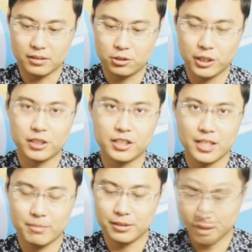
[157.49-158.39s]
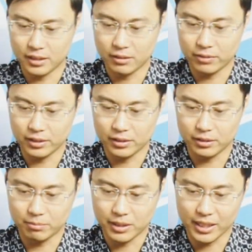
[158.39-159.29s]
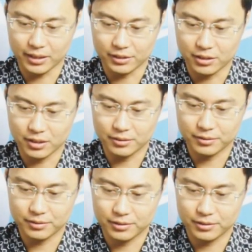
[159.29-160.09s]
trainer cable. We plug this on